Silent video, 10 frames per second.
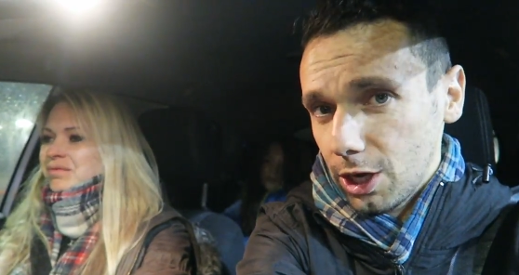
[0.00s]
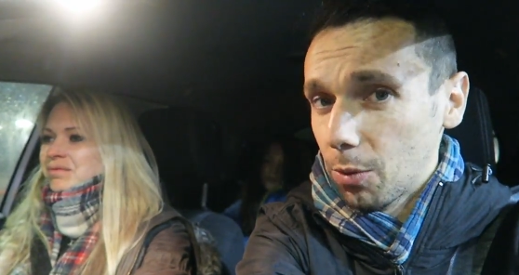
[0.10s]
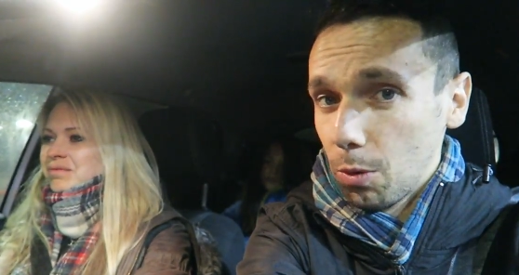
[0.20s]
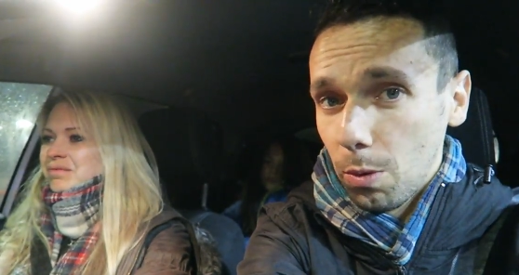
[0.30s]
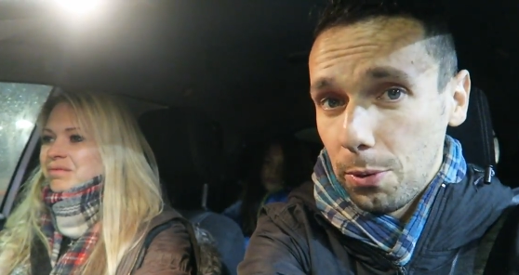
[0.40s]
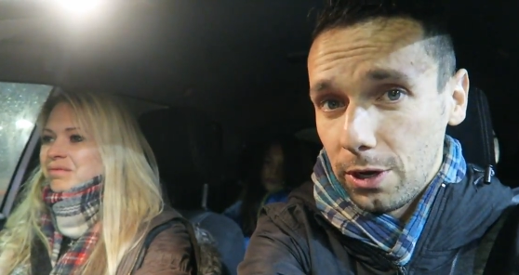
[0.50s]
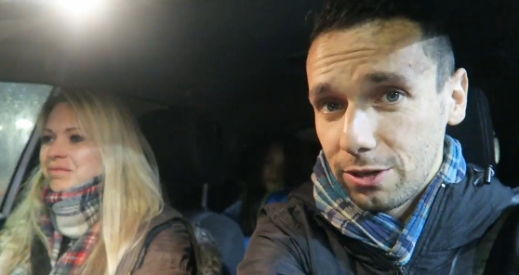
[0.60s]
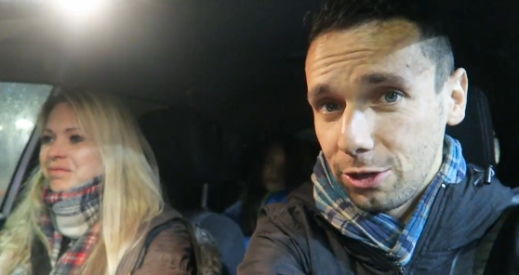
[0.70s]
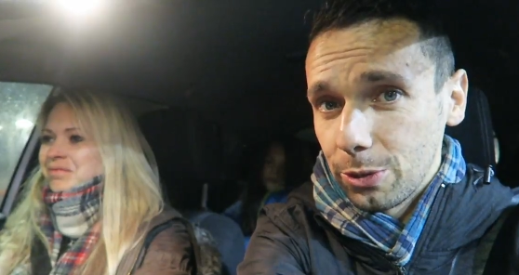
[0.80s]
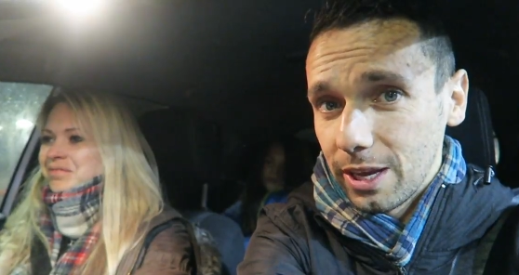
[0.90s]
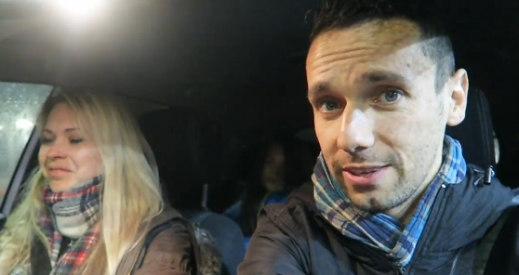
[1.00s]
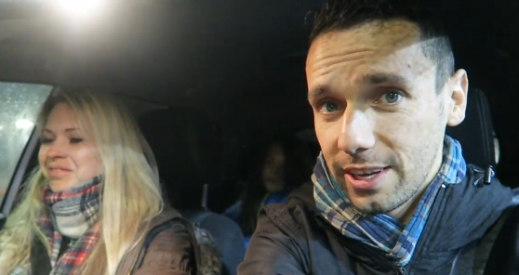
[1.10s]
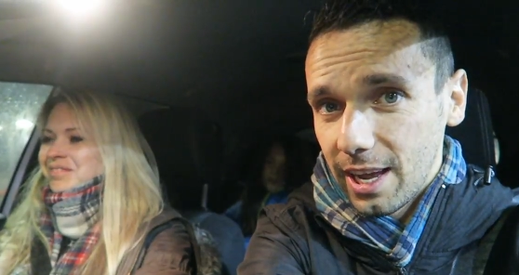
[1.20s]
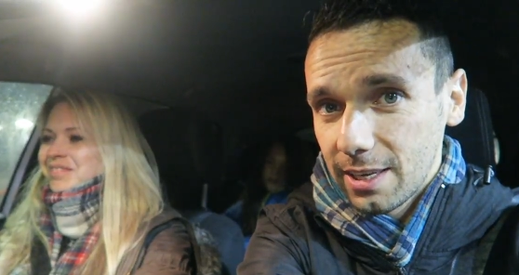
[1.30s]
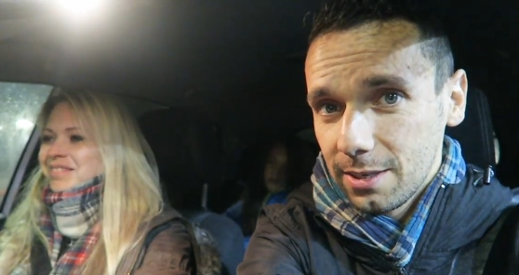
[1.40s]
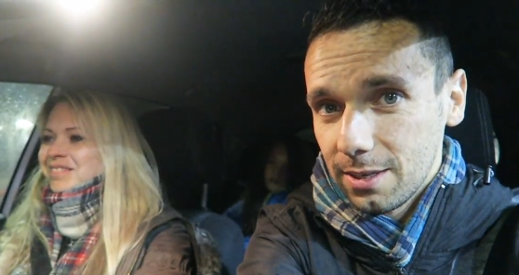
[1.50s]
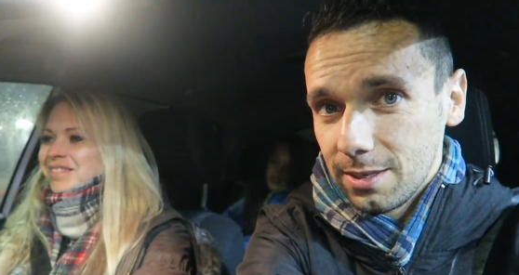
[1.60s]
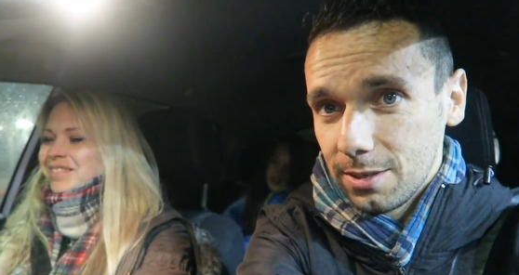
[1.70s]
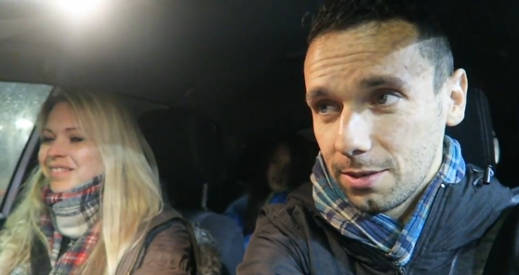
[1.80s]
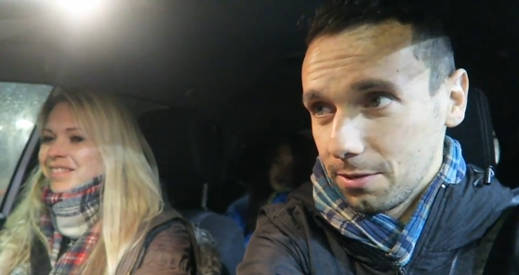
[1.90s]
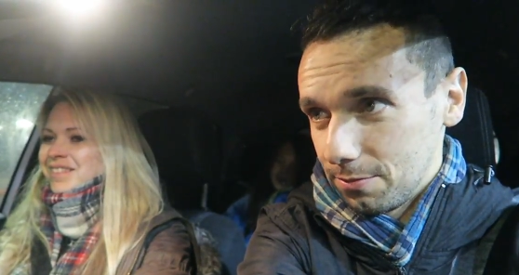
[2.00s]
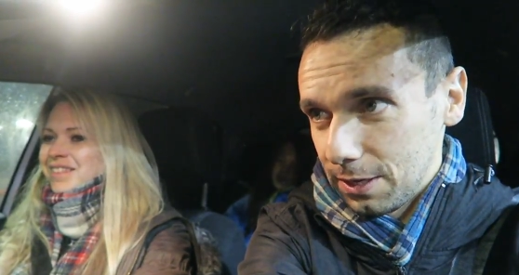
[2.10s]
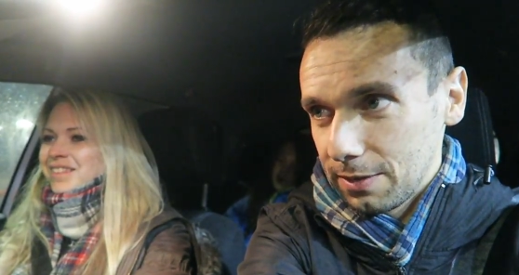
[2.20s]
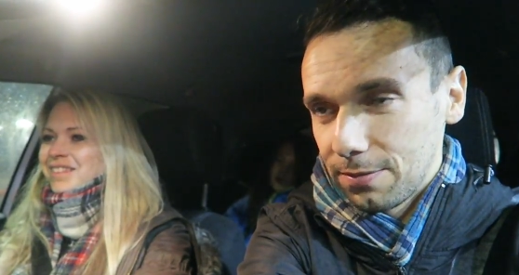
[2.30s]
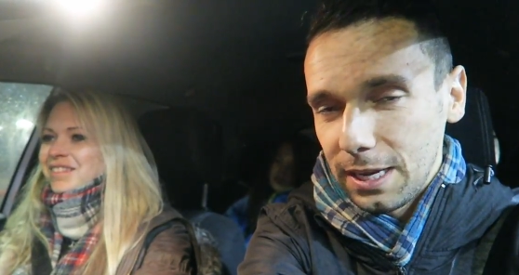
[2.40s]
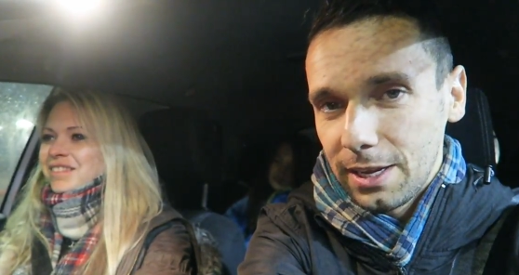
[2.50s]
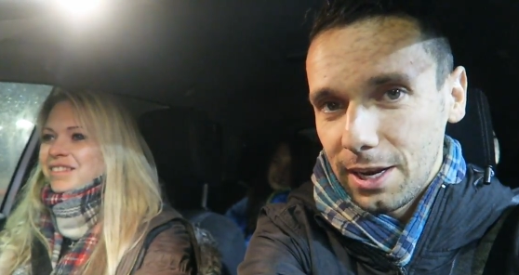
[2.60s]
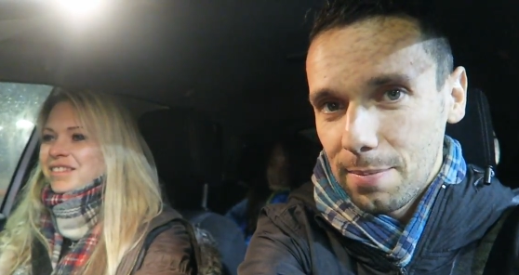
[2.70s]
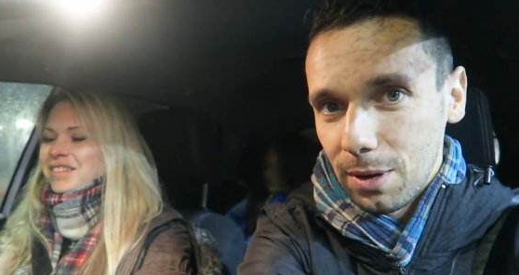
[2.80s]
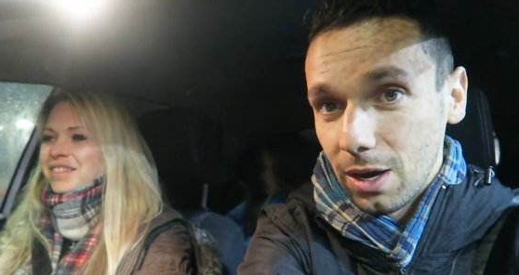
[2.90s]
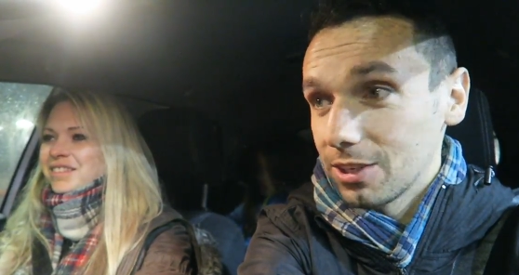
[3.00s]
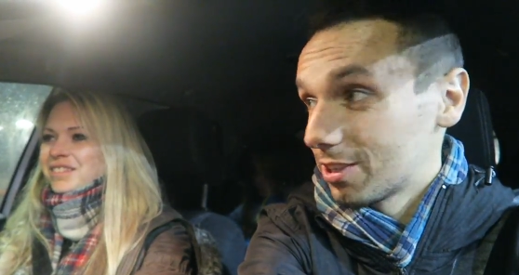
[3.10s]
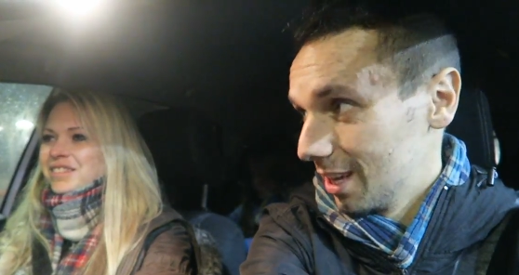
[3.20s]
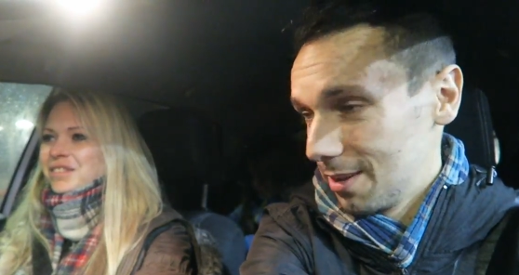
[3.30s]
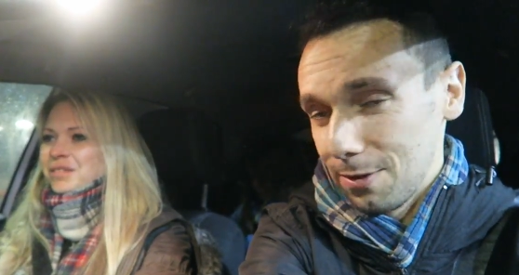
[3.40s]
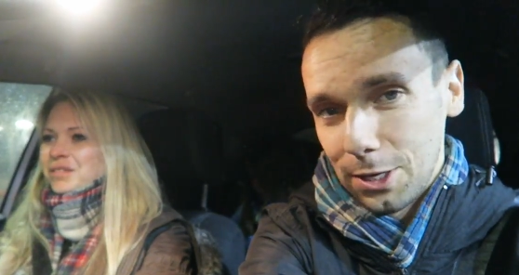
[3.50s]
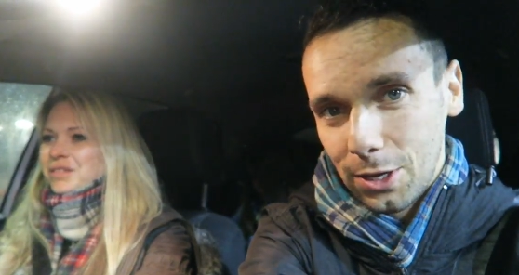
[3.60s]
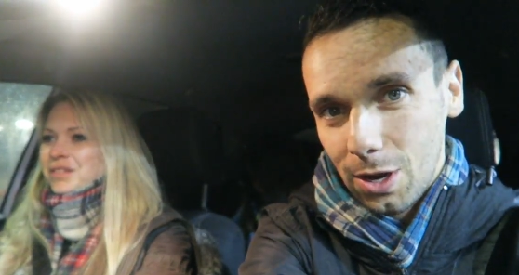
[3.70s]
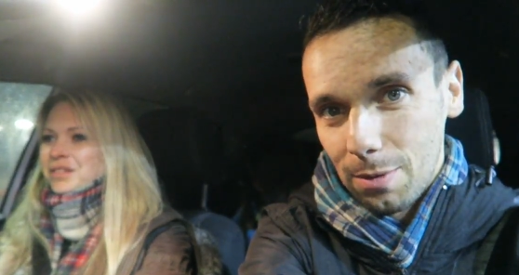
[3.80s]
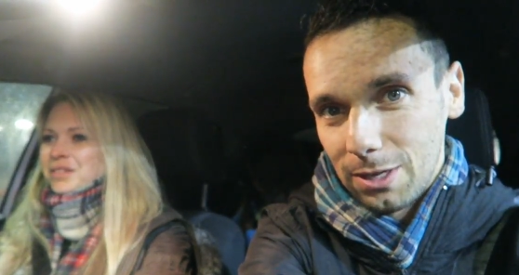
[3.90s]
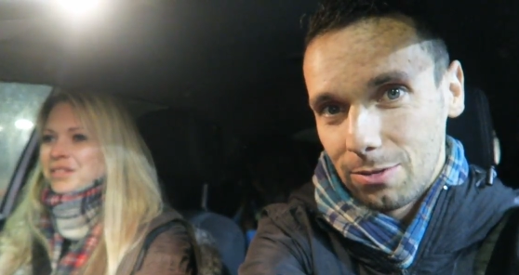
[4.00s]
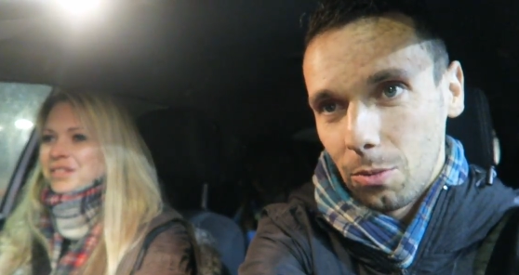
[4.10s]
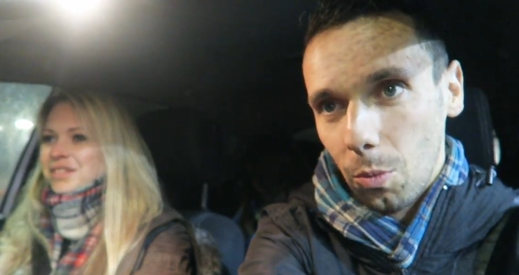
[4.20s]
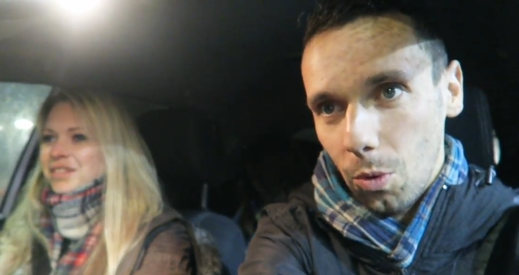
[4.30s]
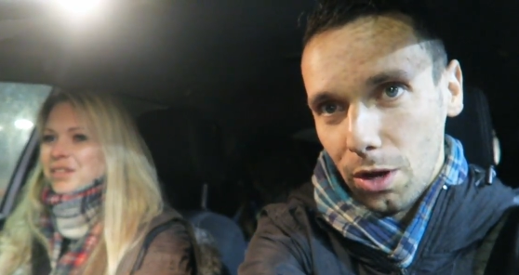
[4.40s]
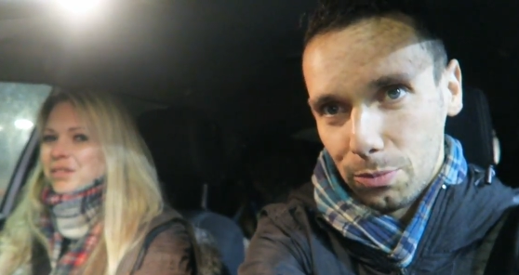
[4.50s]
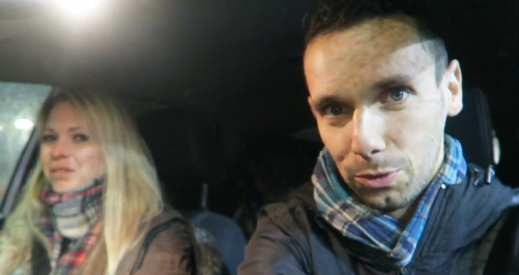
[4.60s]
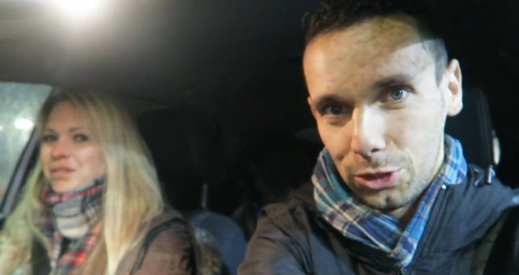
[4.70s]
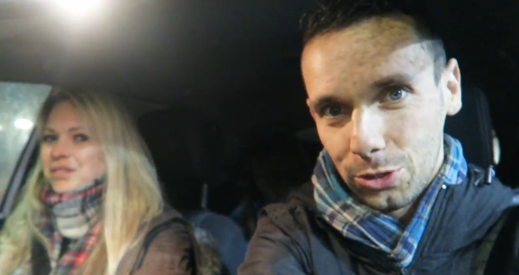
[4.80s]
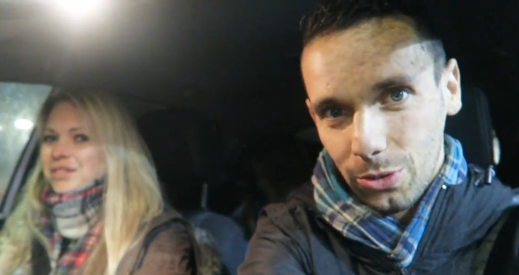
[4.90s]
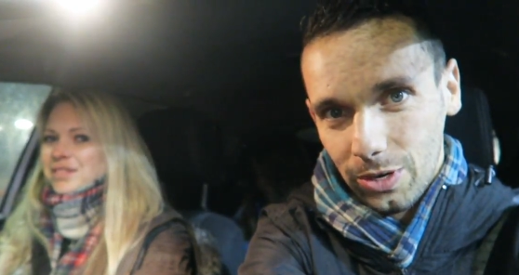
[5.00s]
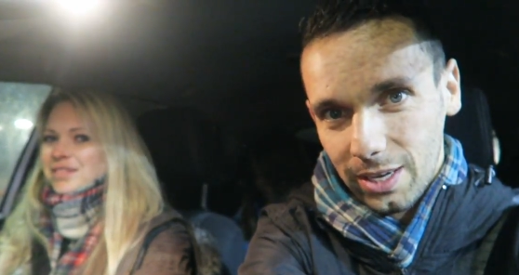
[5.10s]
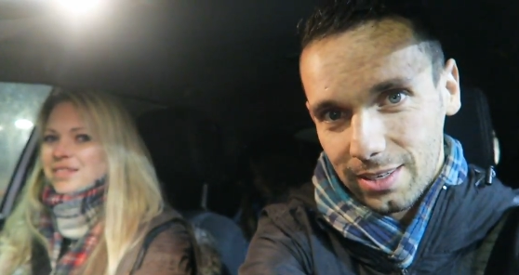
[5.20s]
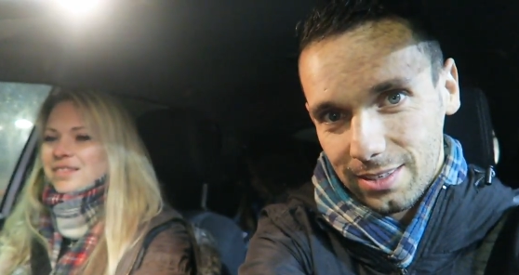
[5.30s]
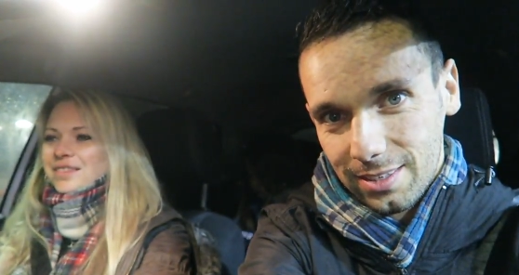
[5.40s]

Speaker 1: you know what? We're putting it to you, Geezer Gang. Leave it in v vegan in March. Leave it in the comments. What would you call it?